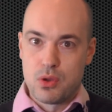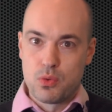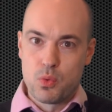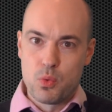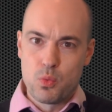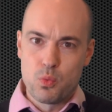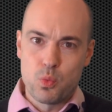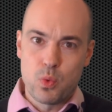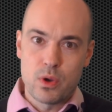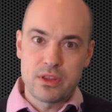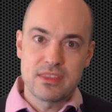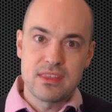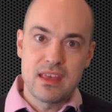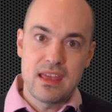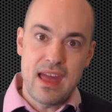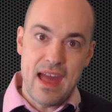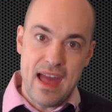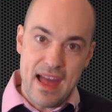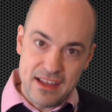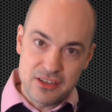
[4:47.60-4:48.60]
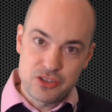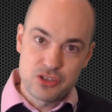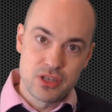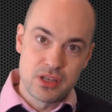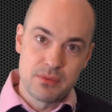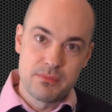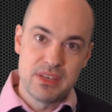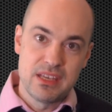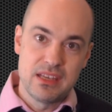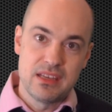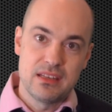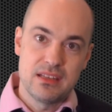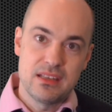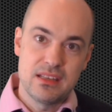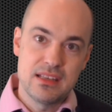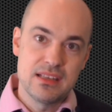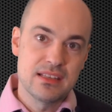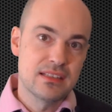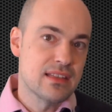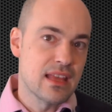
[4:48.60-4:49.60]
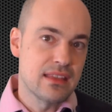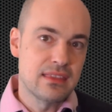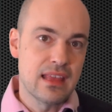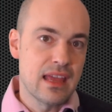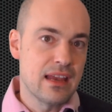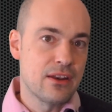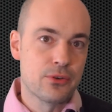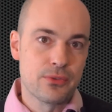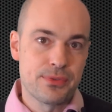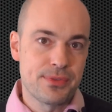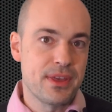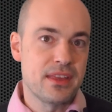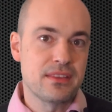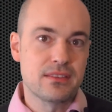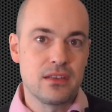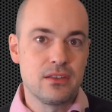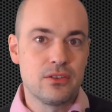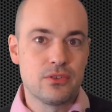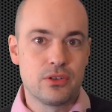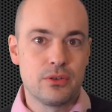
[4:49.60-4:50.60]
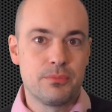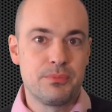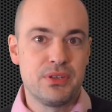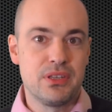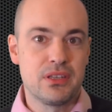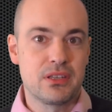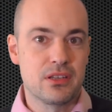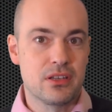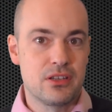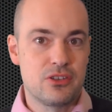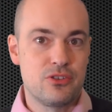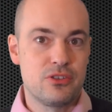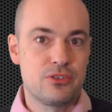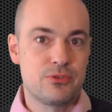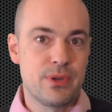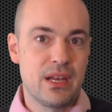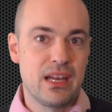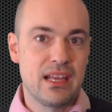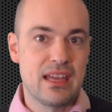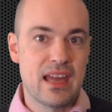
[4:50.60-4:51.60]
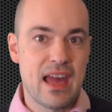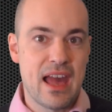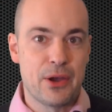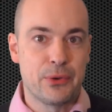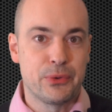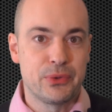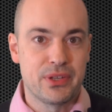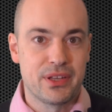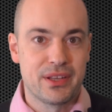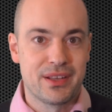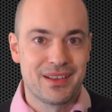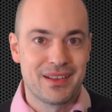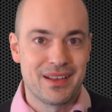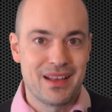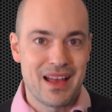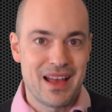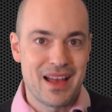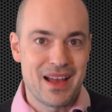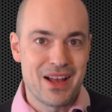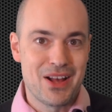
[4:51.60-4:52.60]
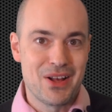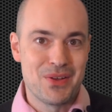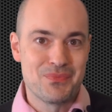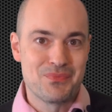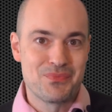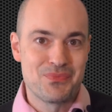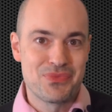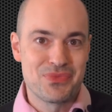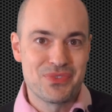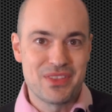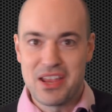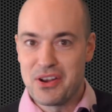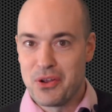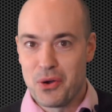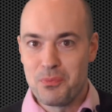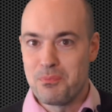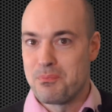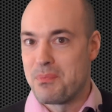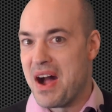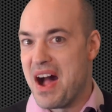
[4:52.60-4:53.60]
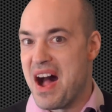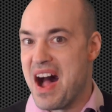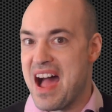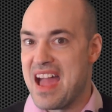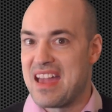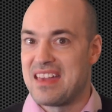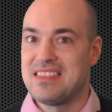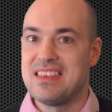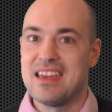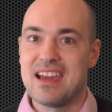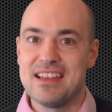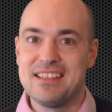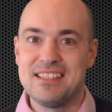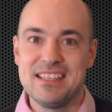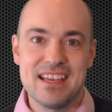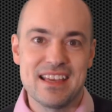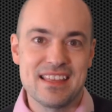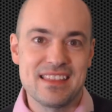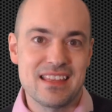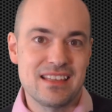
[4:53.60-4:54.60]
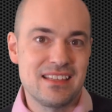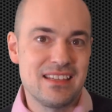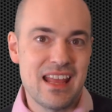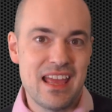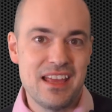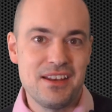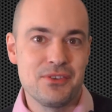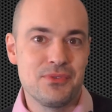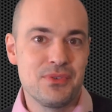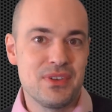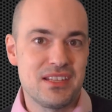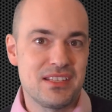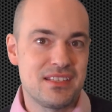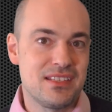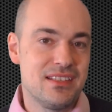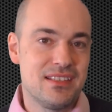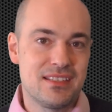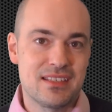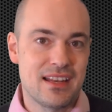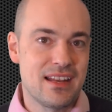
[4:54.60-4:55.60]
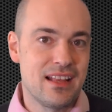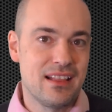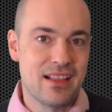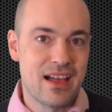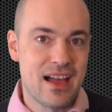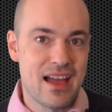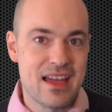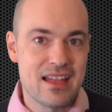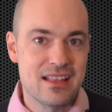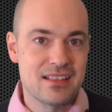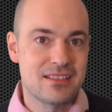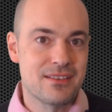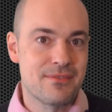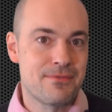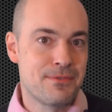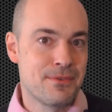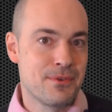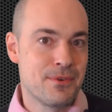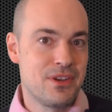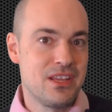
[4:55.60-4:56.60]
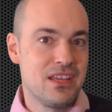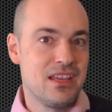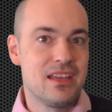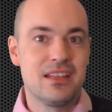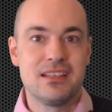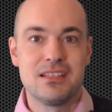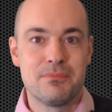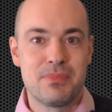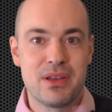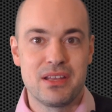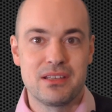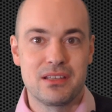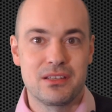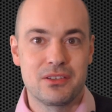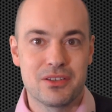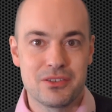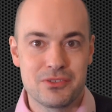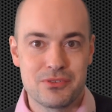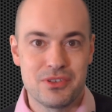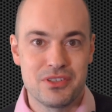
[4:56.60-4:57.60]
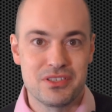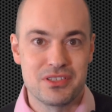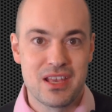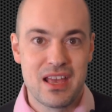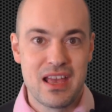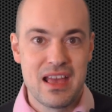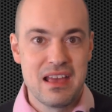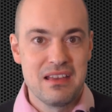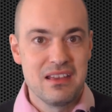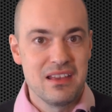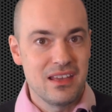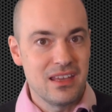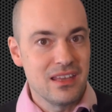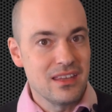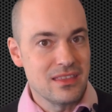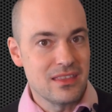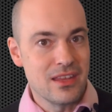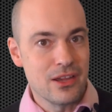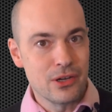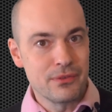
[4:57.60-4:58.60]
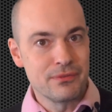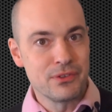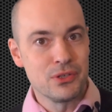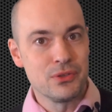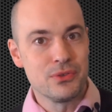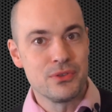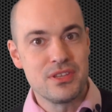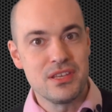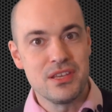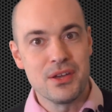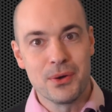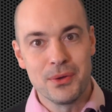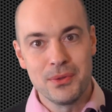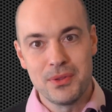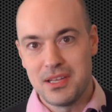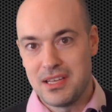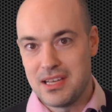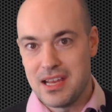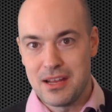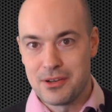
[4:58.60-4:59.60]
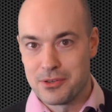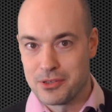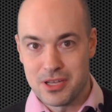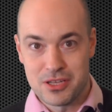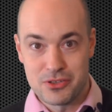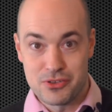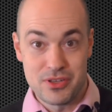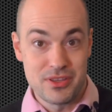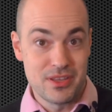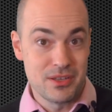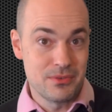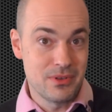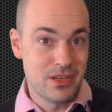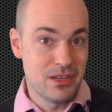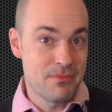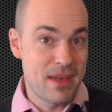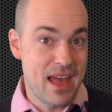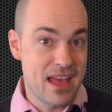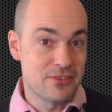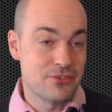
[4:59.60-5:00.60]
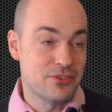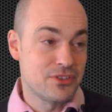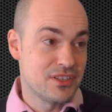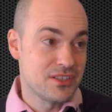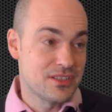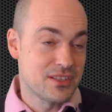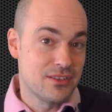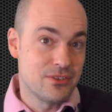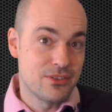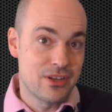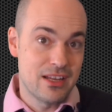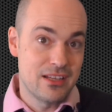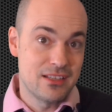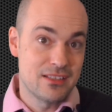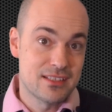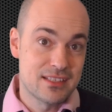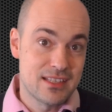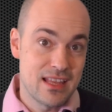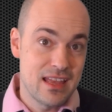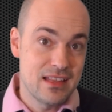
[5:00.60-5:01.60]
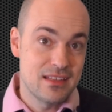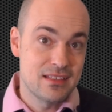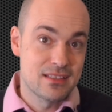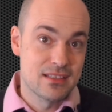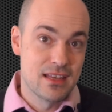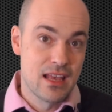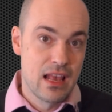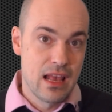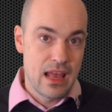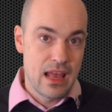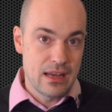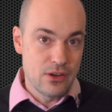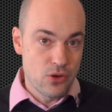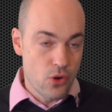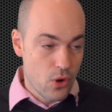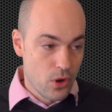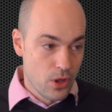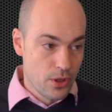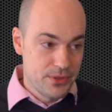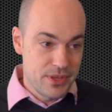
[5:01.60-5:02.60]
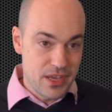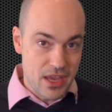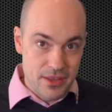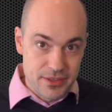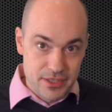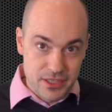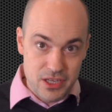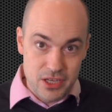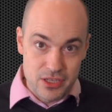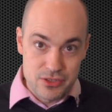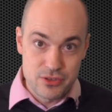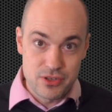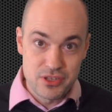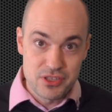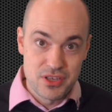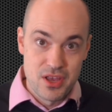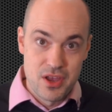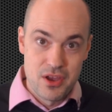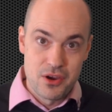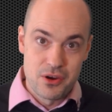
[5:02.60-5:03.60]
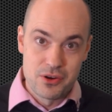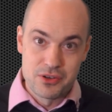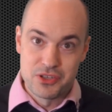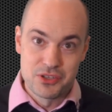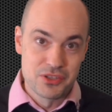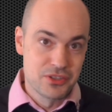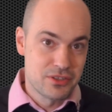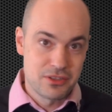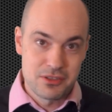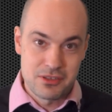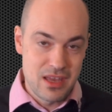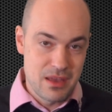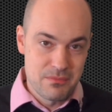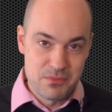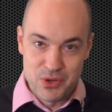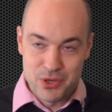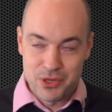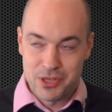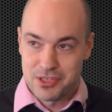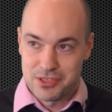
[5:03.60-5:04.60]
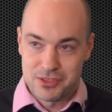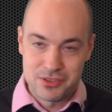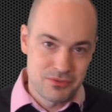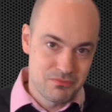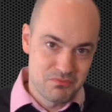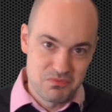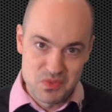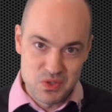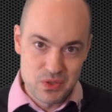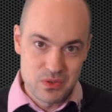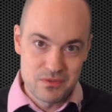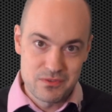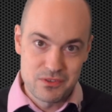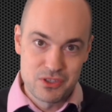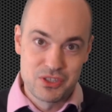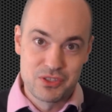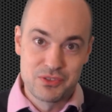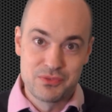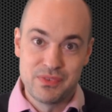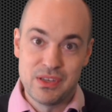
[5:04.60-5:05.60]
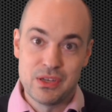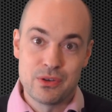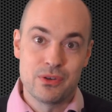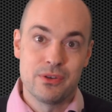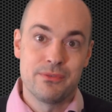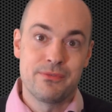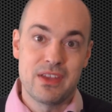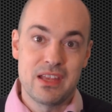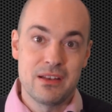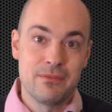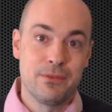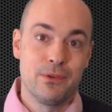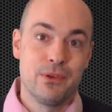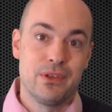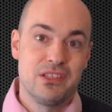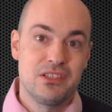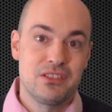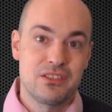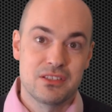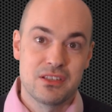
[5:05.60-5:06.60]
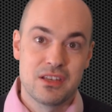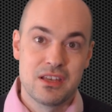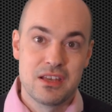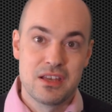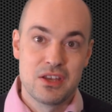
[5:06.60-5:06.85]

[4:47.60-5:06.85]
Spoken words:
what they actually mean is that they don't think the European countries really count. They don't buy the idea that NATO is an alliance of 30 independent countries. in their view, the only NATO country that really matters is the United States. And all the other countries are just America's sort of sphere of influence.